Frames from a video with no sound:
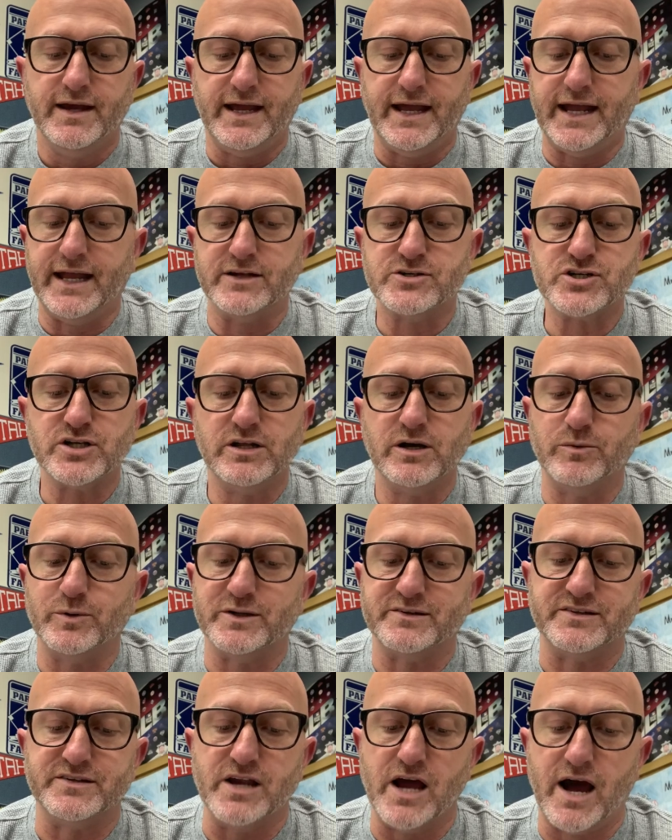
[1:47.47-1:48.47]
Angela
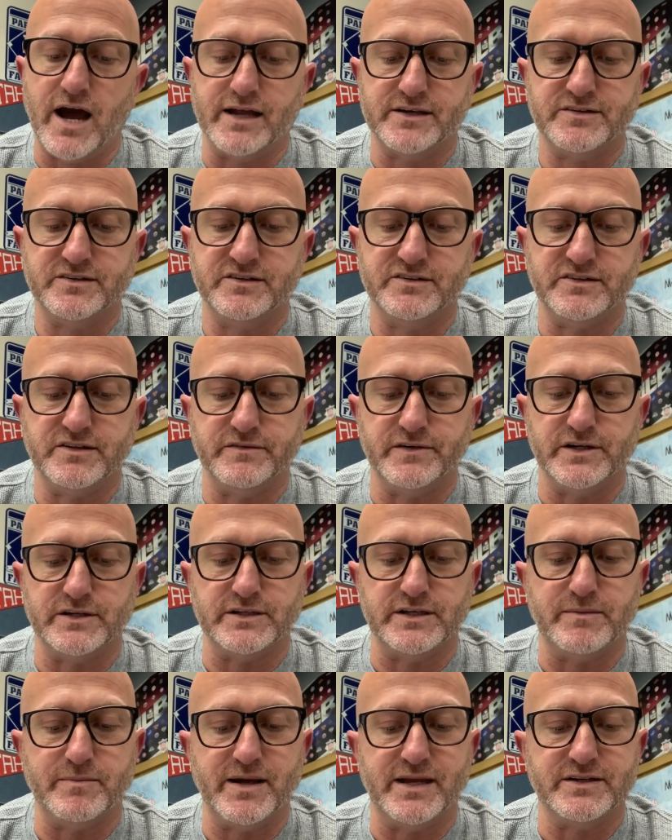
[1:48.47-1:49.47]
was not
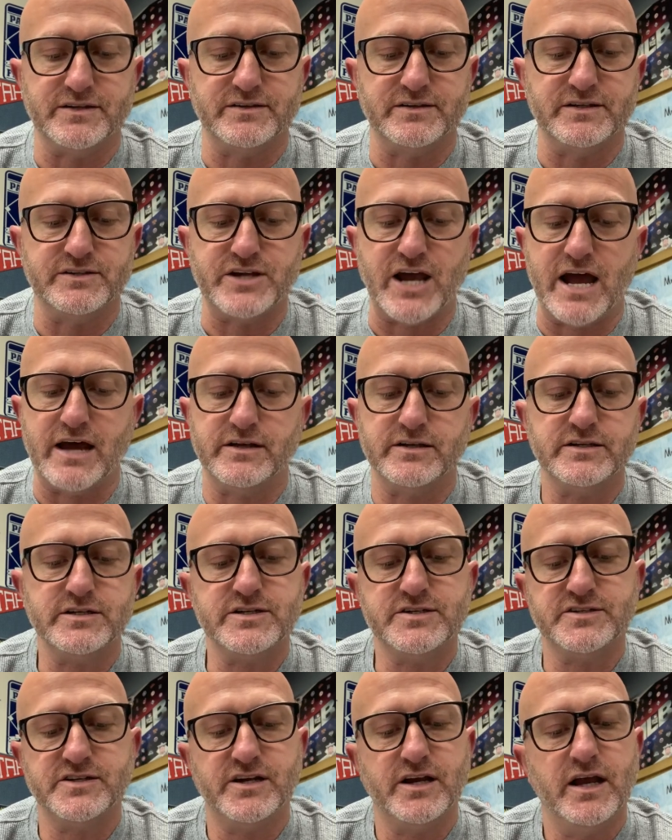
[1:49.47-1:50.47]
severely mentally
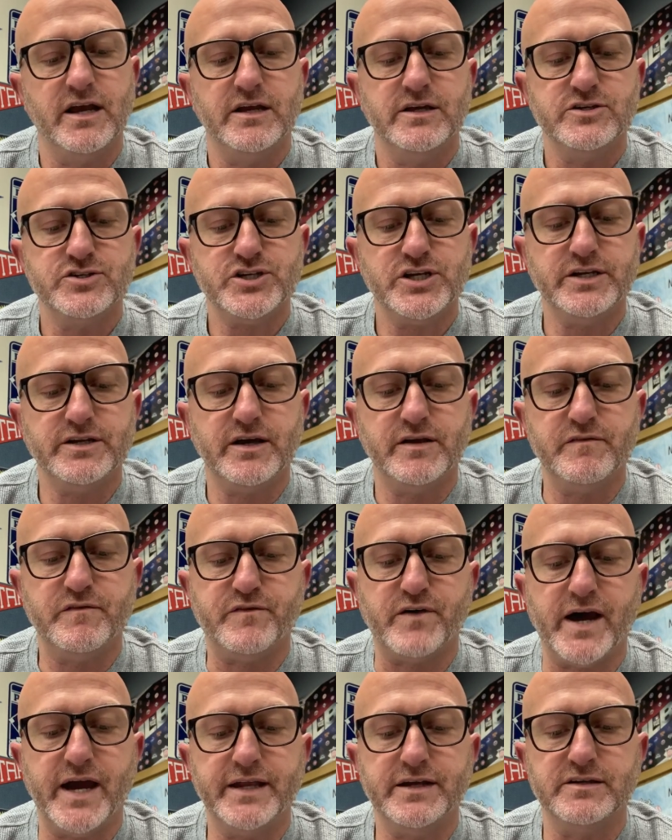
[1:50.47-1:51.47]
challenged. She'd done
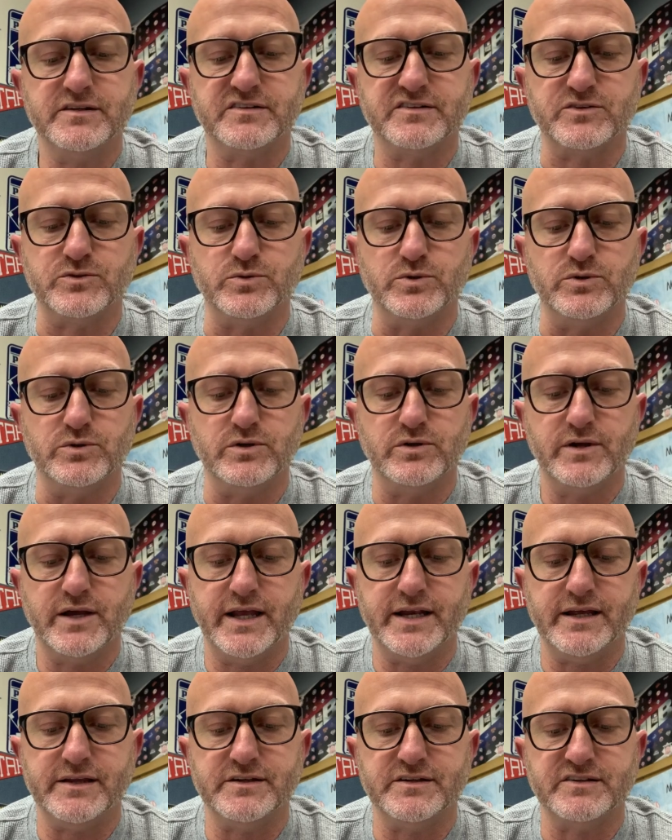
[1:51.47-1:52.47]
fine in school
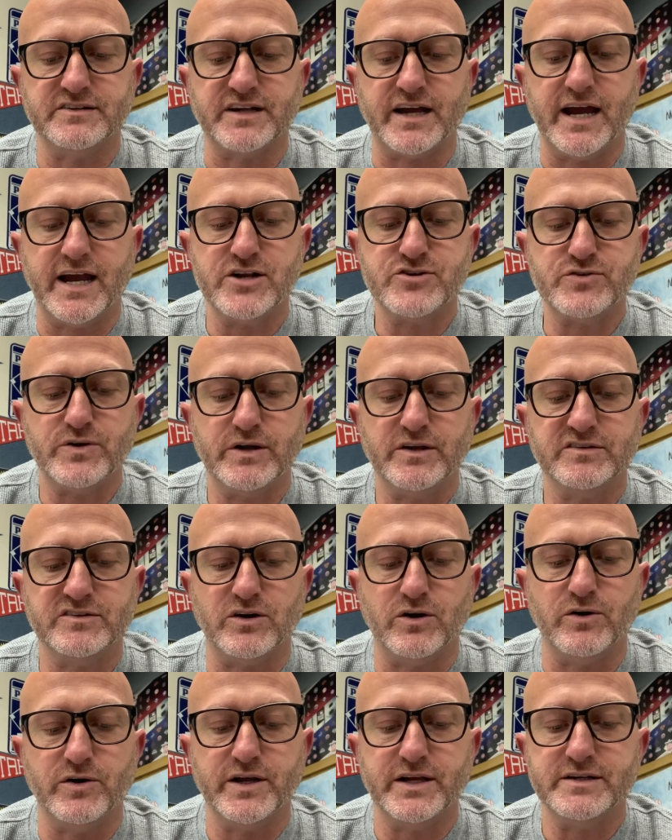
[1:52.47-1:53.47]
and at the SkyTrails
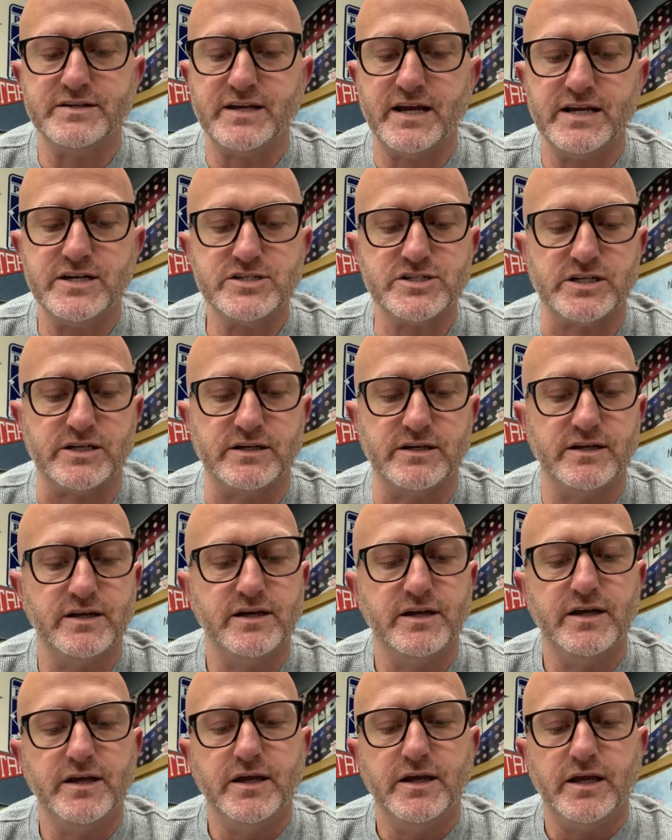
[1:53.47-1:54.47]
orientation.
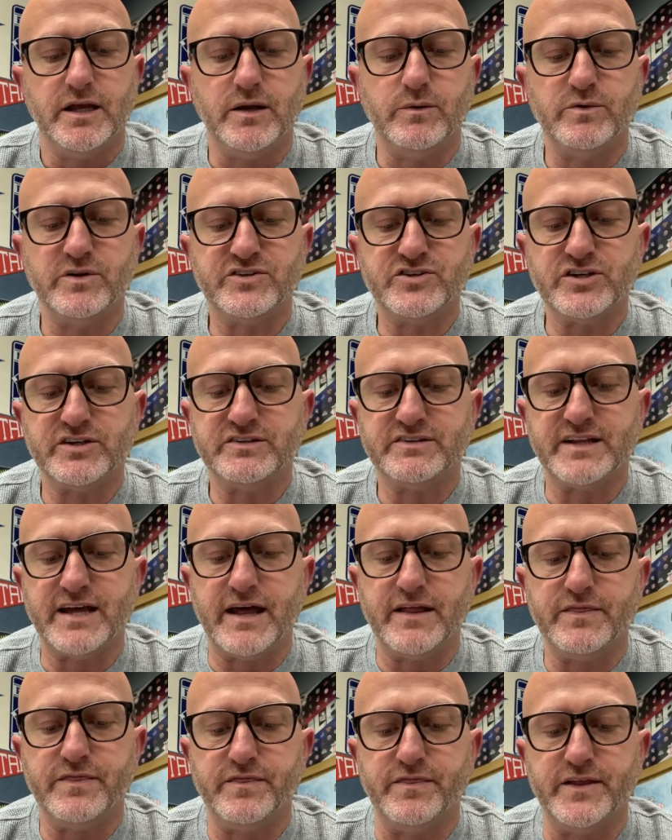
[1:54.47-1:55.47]
It was just
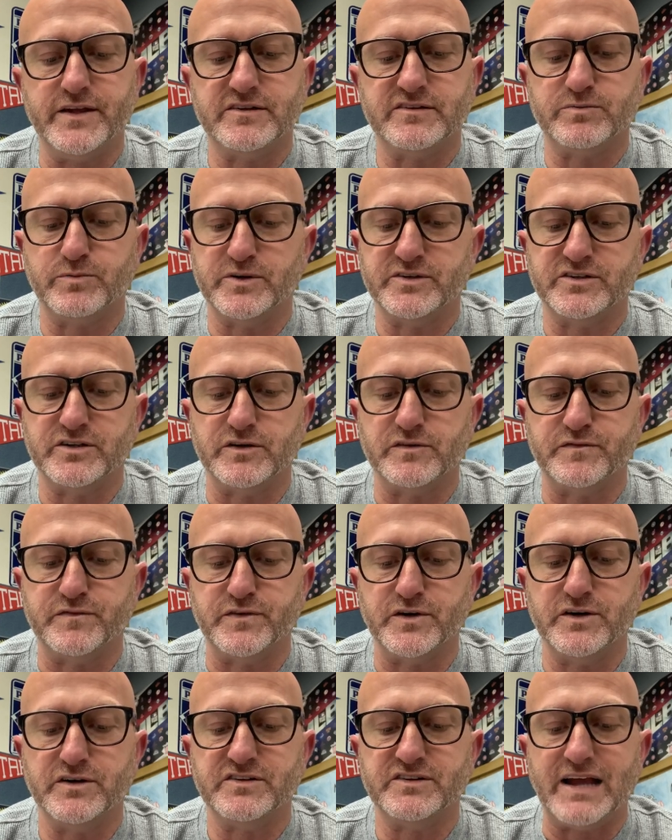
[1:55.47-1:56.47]
that this was her
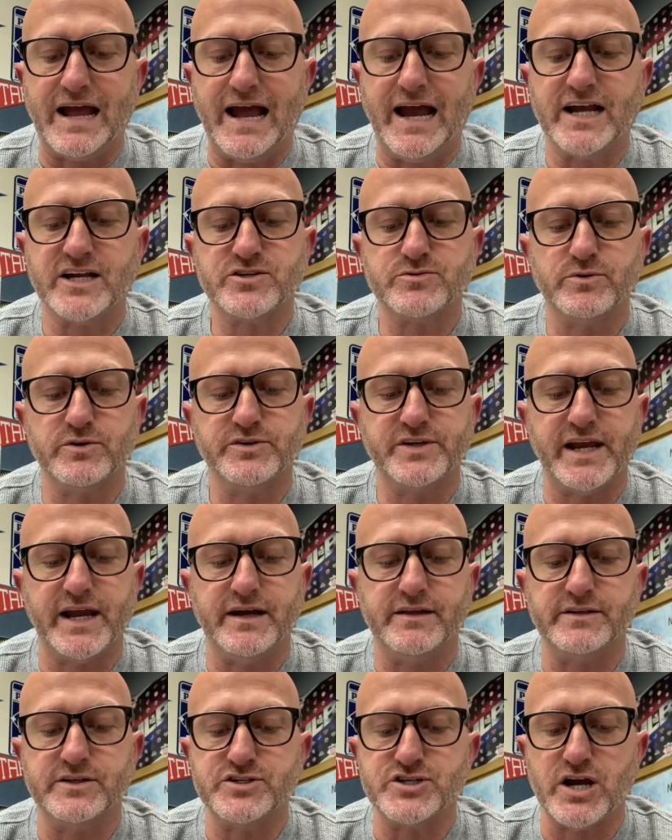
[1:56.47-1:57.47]
first actual day
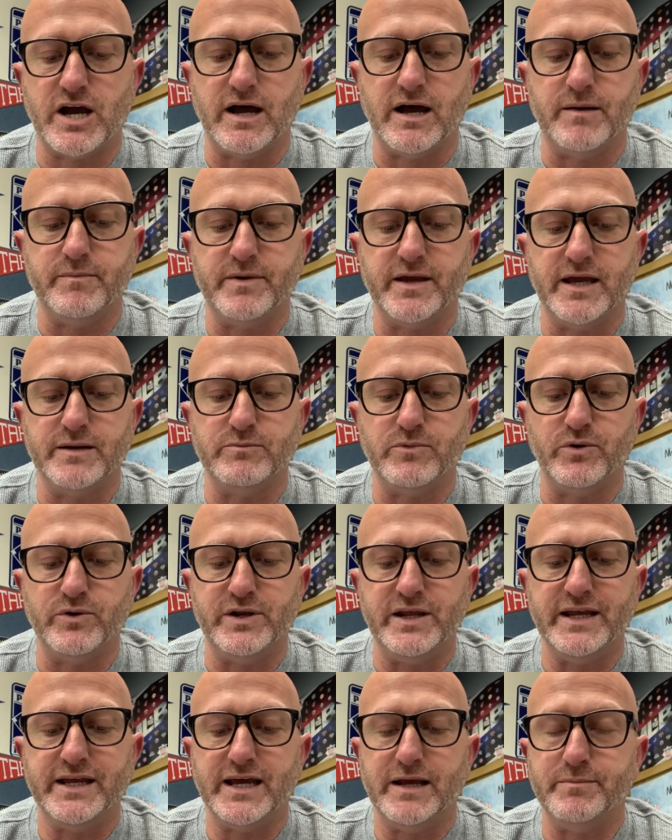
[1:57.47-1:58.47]
on the job, and
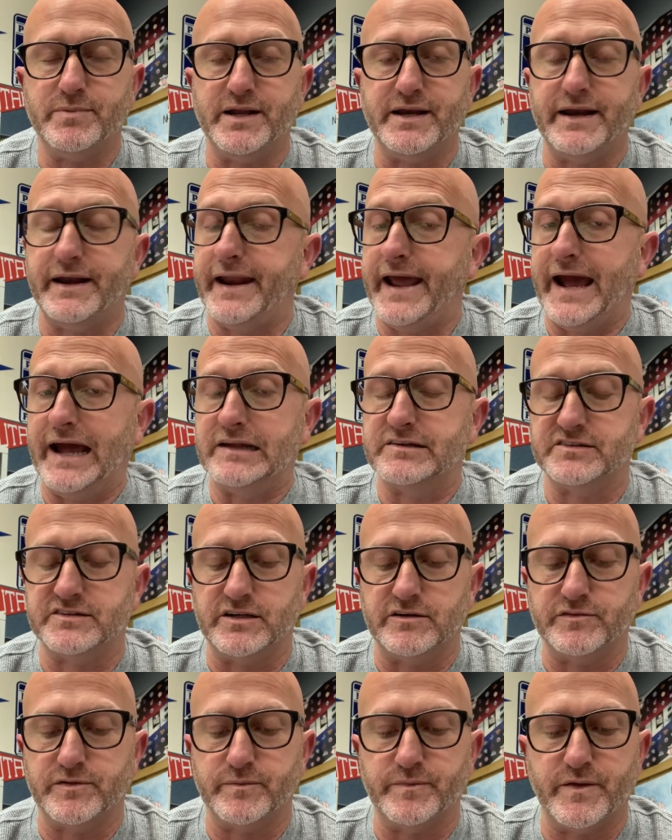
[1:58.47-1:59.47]
Monique had been
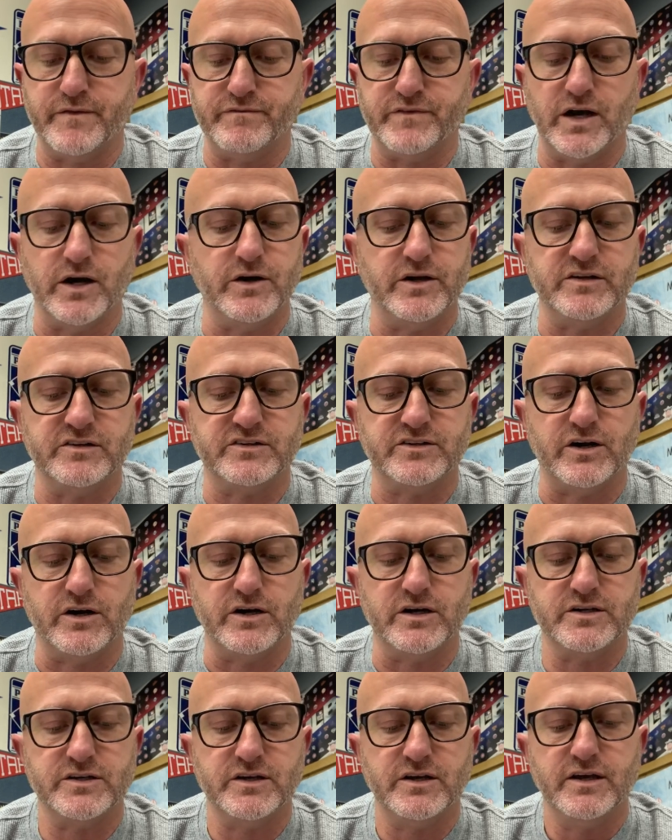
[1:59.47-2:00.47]
nasty from the very
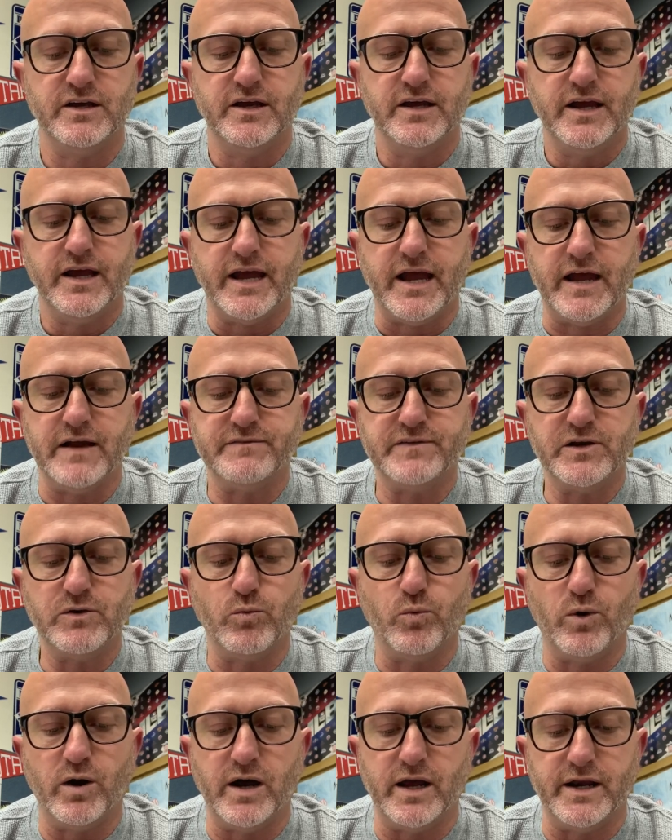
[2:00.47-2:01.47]
start. Every
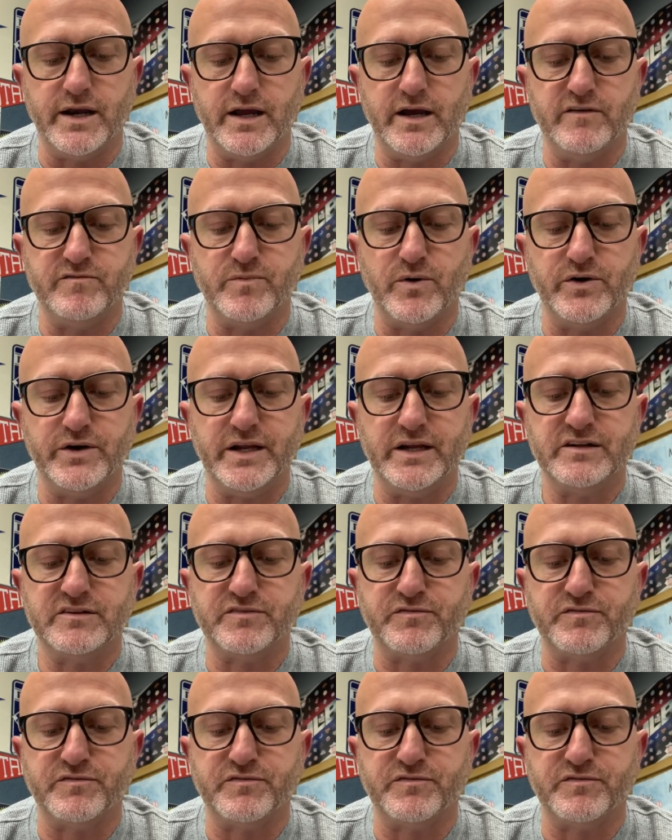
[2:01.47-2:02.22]
one of Monique's